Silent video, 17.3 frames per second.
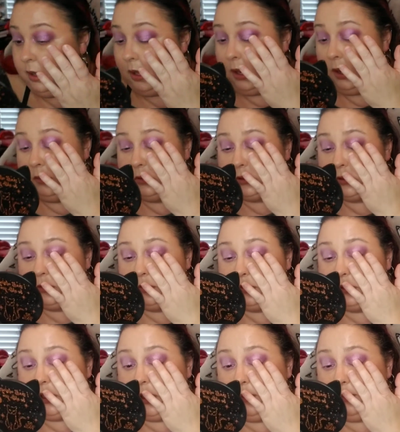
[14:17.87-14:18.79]
Oh, it's going to
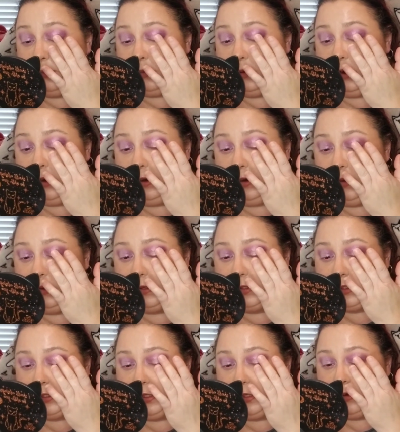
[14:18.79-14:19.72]
tap right in the
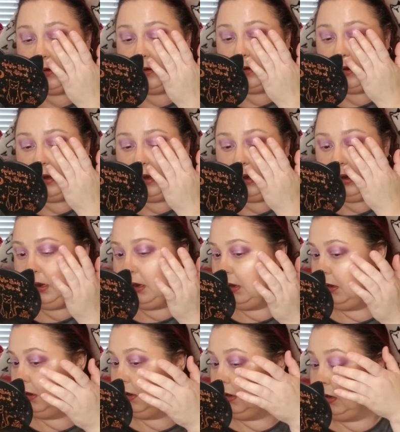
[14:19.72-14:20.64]
center.
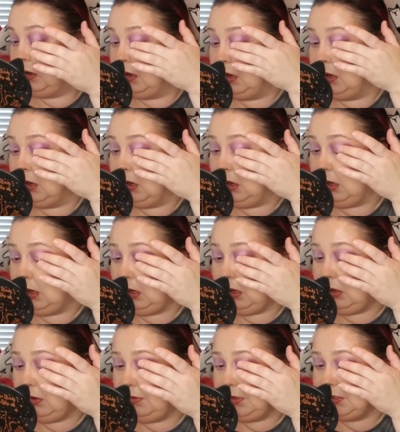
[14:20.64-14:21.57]

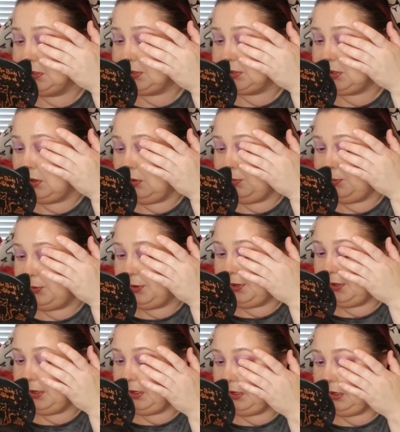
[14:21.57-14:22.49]
Oh, it's so
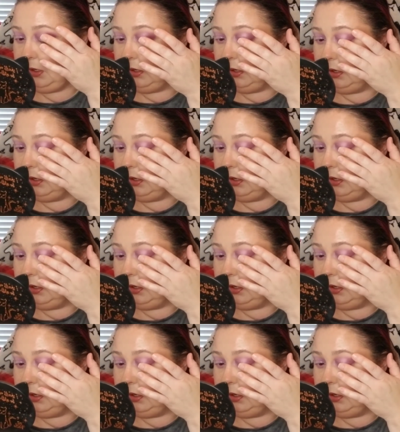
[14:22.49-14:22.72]
pretty.